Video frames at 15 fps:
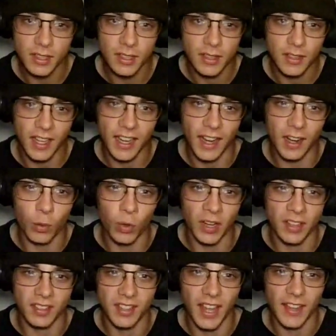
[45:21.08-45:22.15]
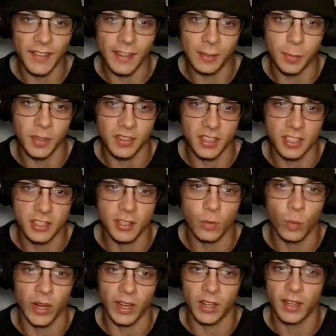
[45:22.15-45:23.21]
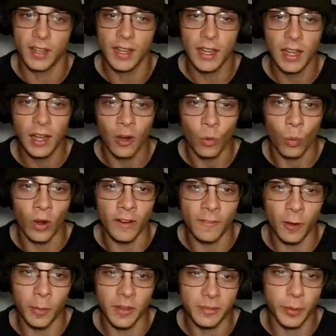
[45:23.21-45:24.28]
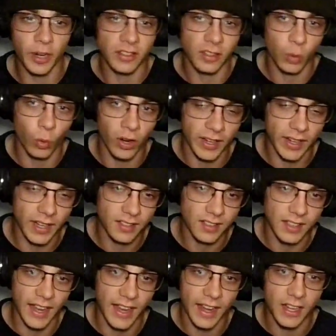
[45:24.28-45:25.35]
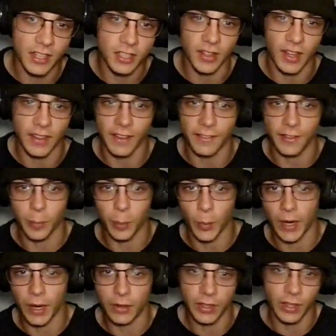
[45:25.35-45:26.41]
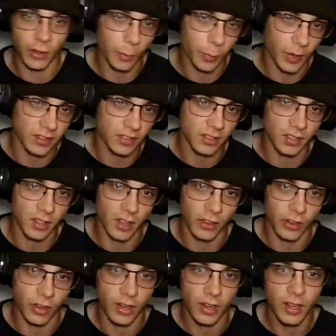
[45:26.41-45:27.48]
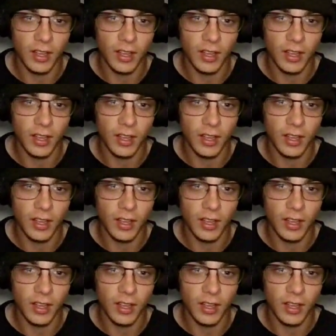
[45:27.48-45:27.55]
They kind of want to stay in this position where one of them is pressing one against the cage, and then they flip around, the other presses the other.